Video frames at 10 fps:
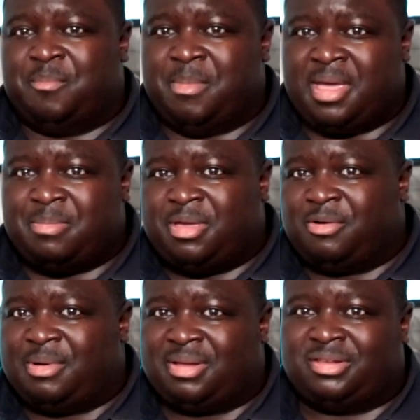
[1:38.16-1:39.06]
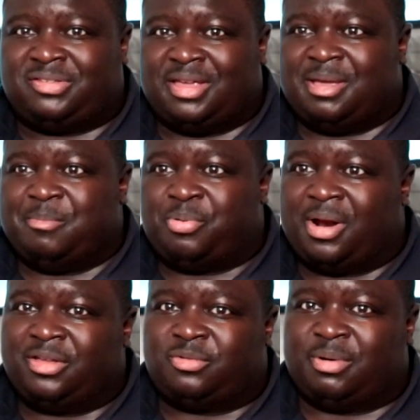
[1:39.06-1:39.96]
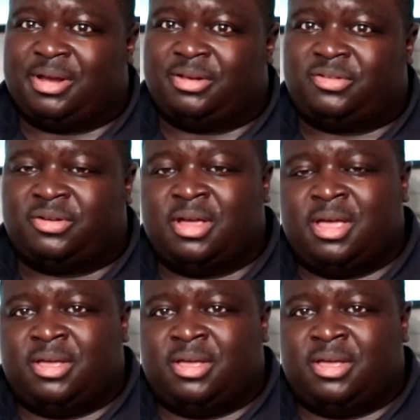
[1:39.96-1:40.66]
may be around the same price range.